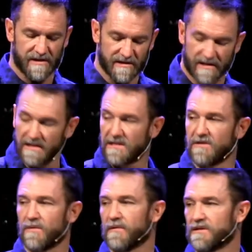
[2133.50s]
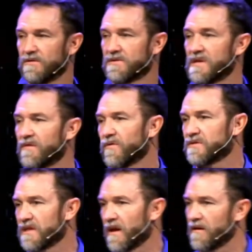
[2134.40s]
says this. Here's what I want you to do. Seek
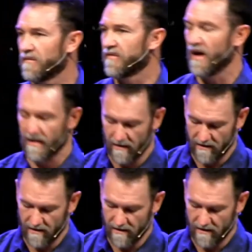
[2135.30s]
first the kingdom of God.